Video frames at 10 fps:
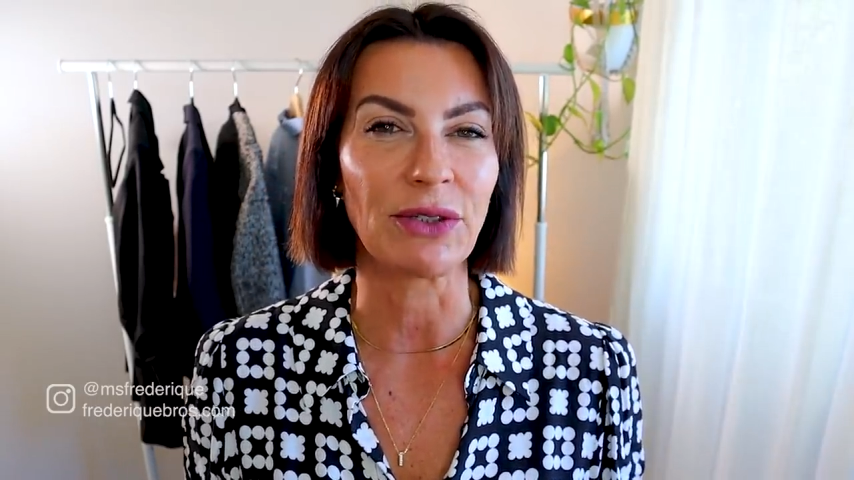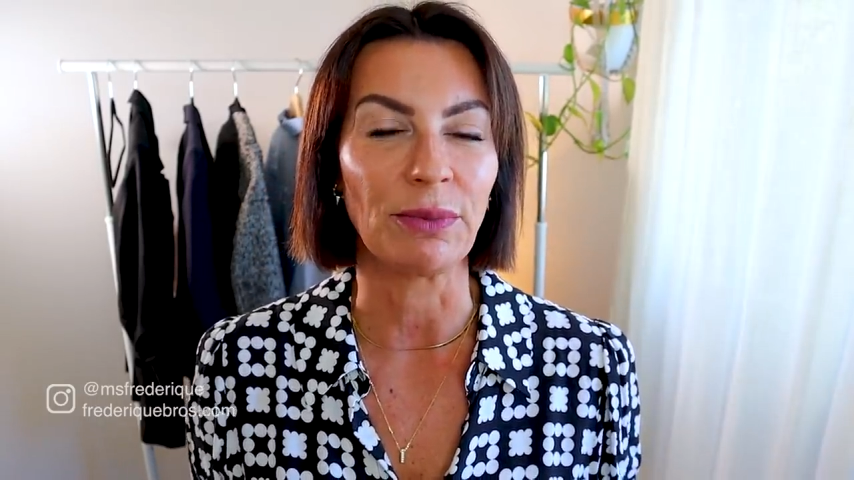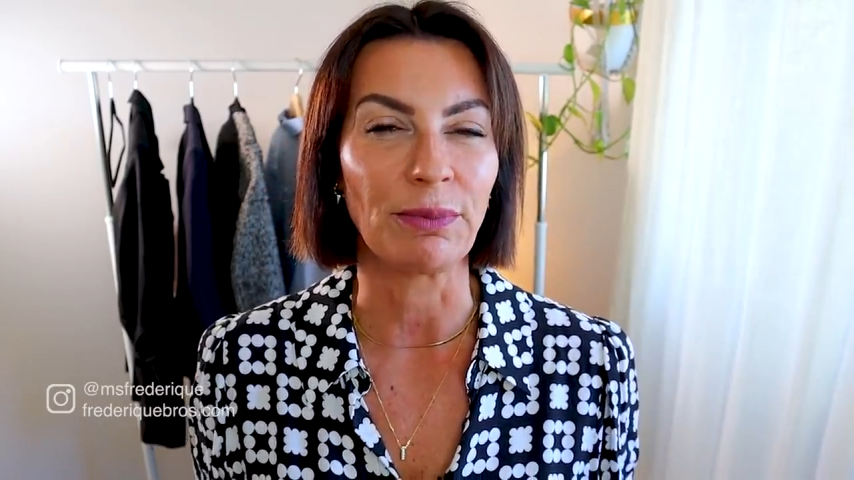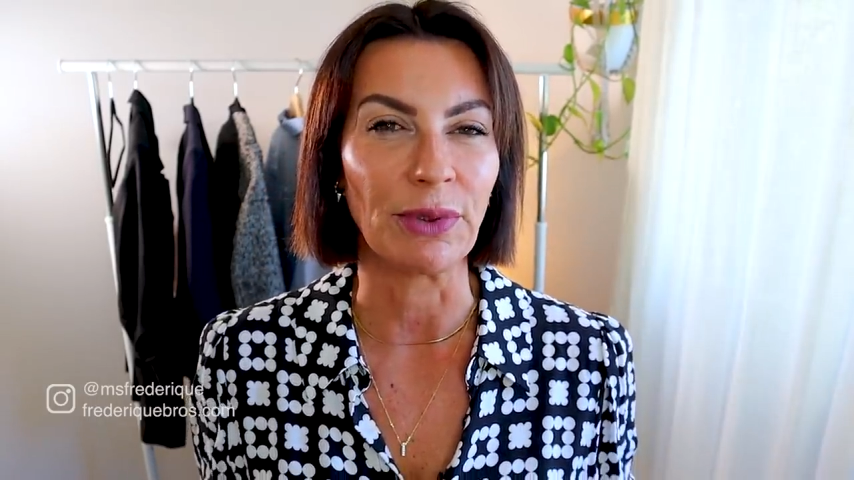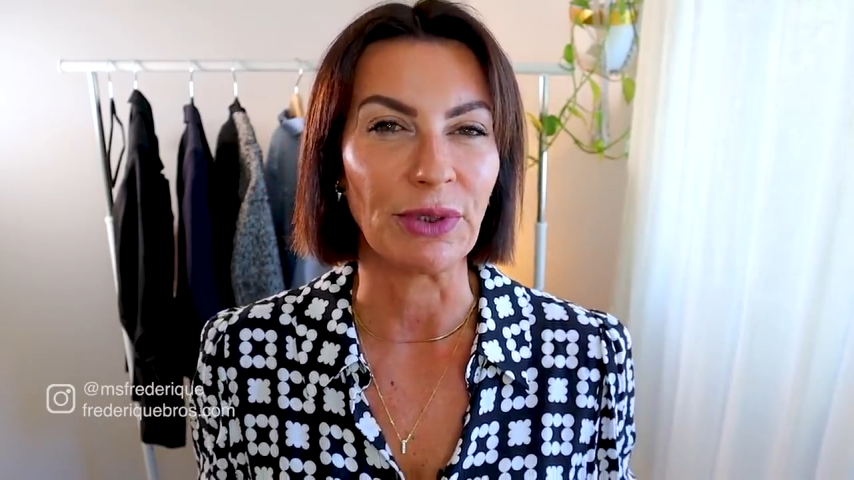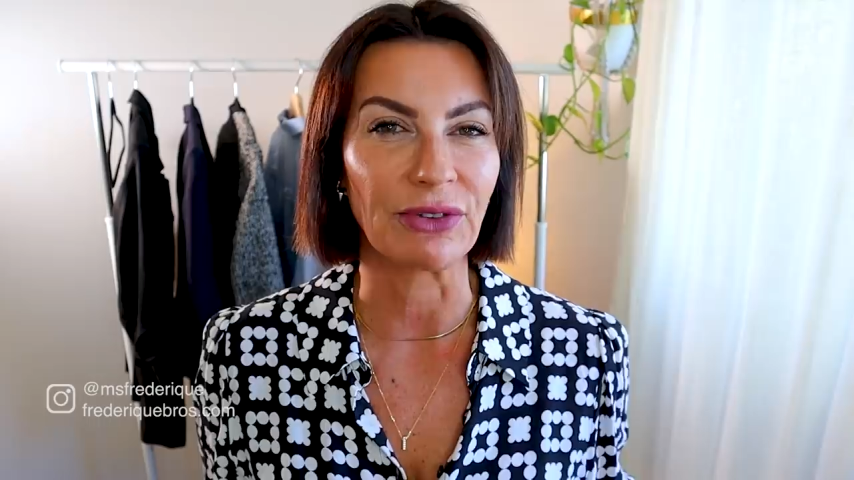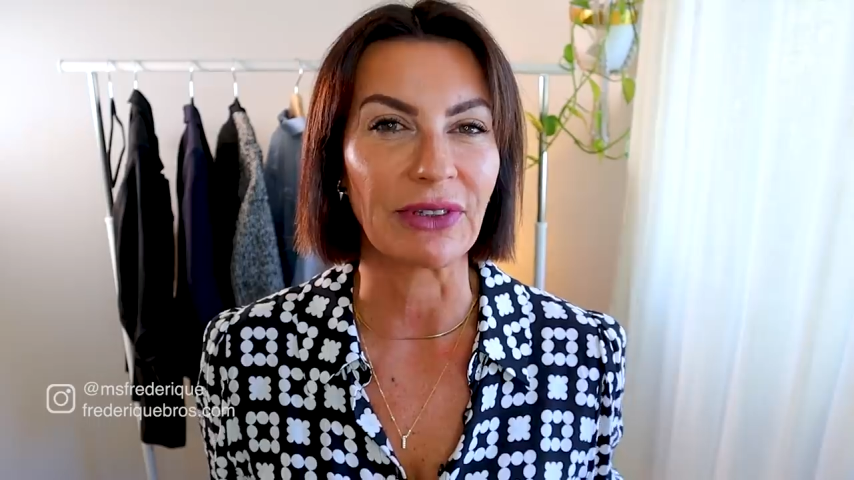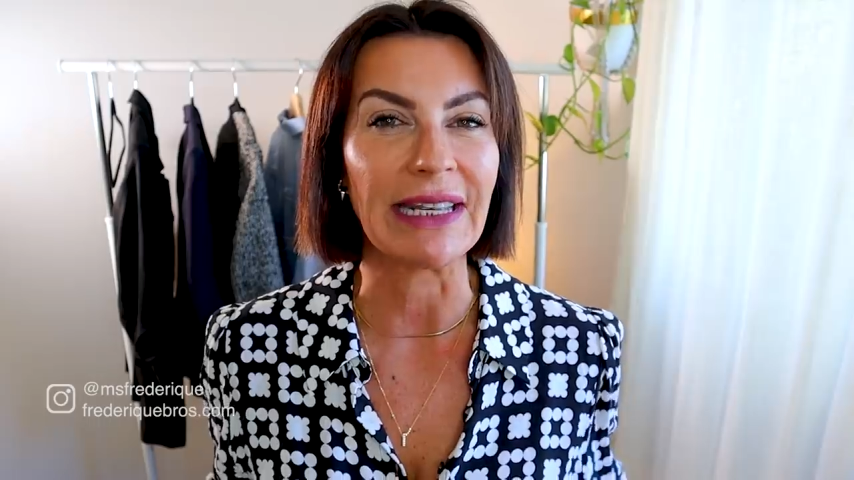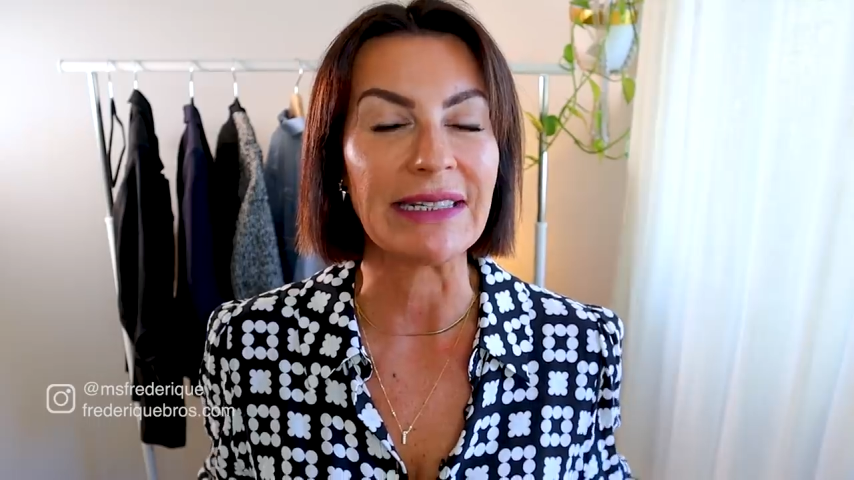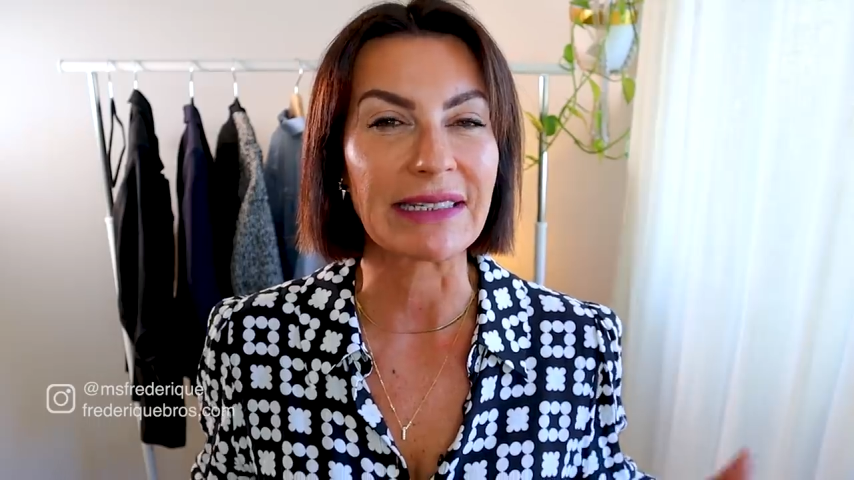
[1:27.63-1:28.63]
to
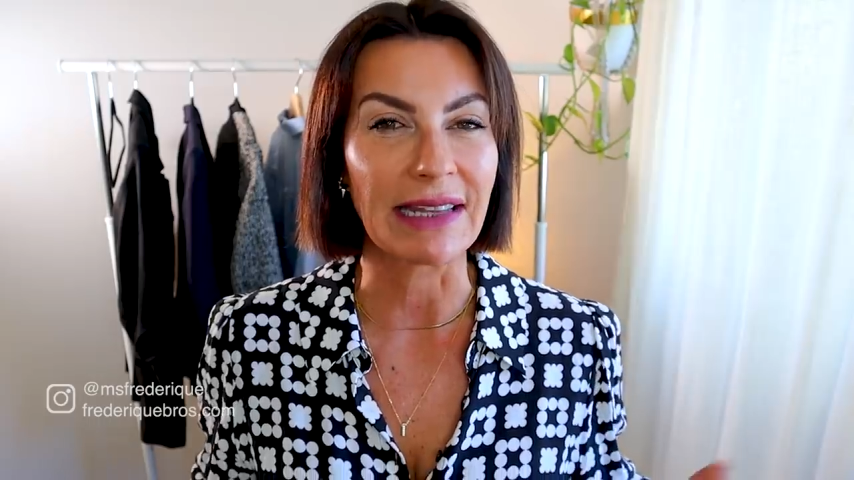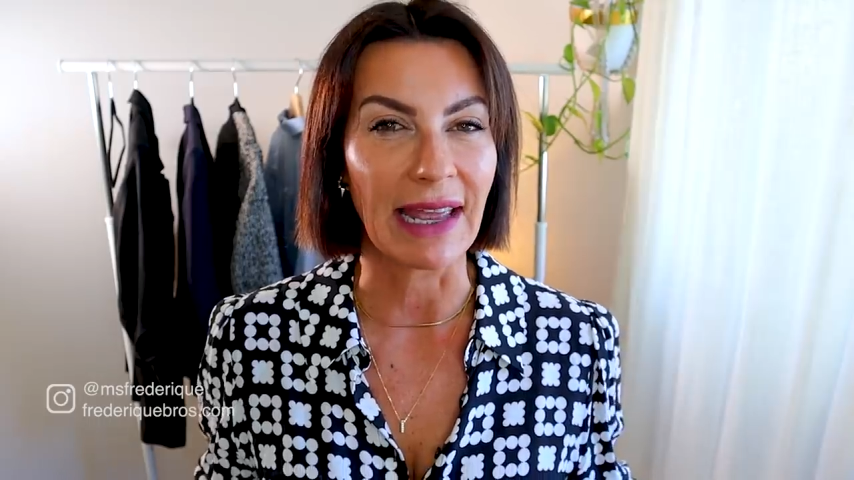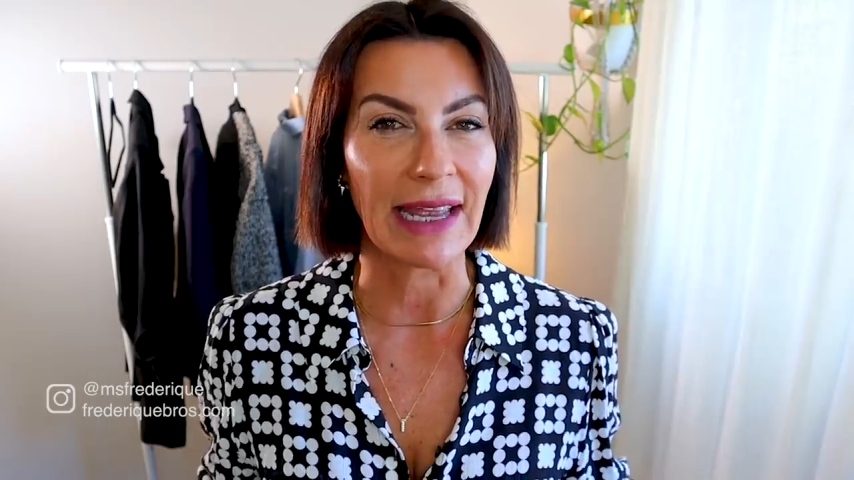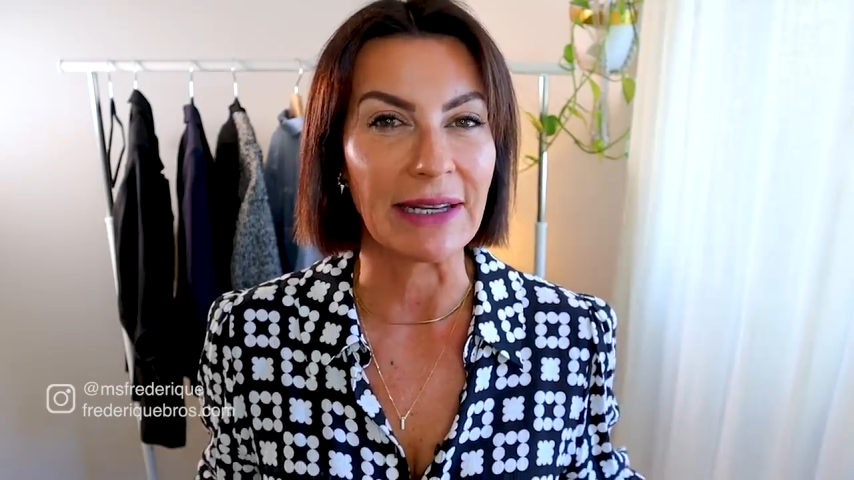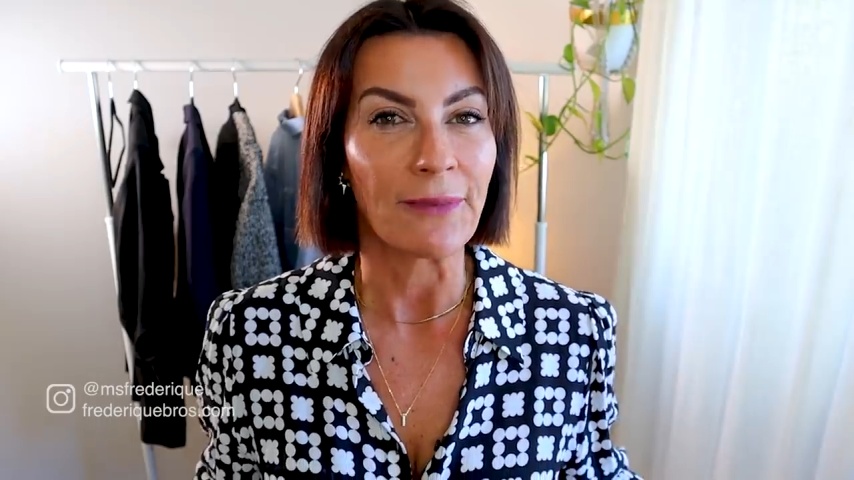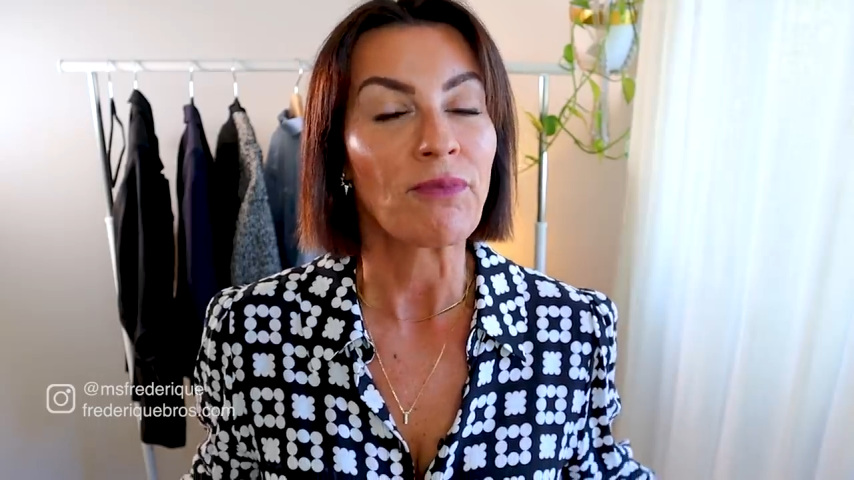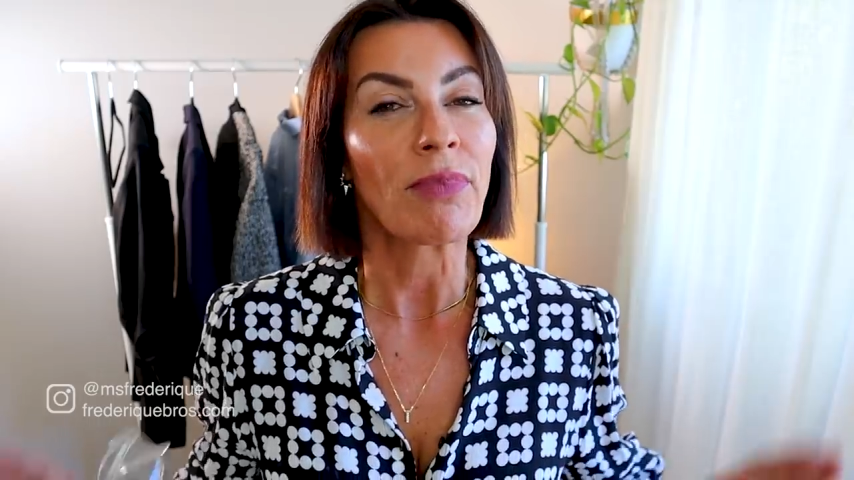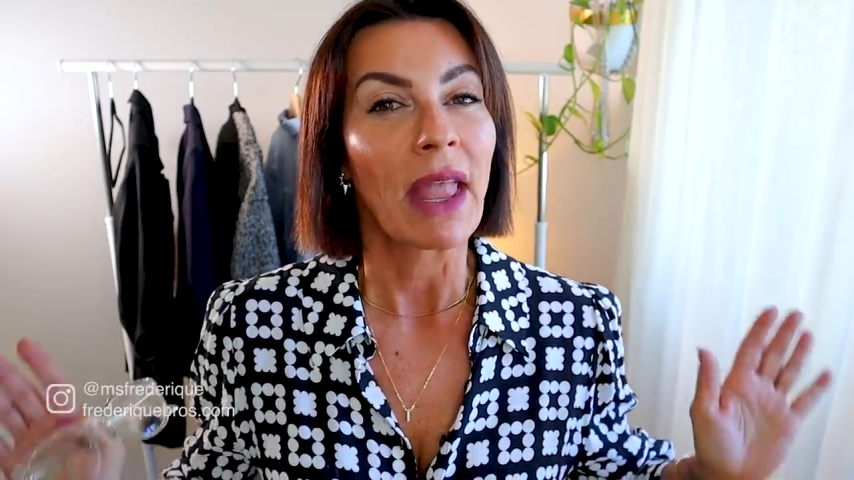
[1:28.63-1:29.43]
put instead